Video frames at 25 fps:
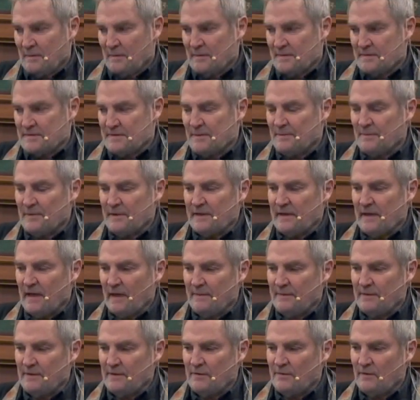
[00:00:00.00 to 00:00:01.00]
somebody
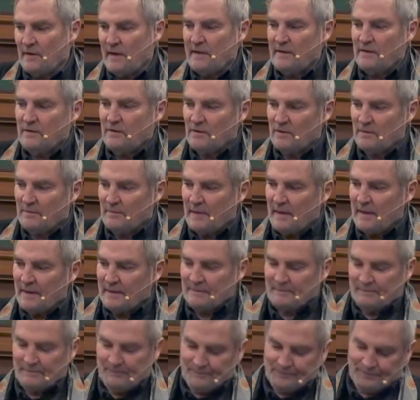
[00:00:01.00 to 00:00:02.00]
came to great
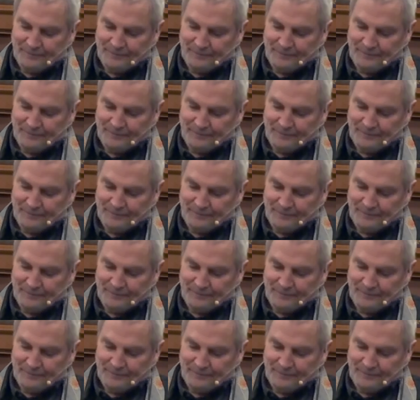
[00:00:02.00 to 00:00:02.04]
Yun-men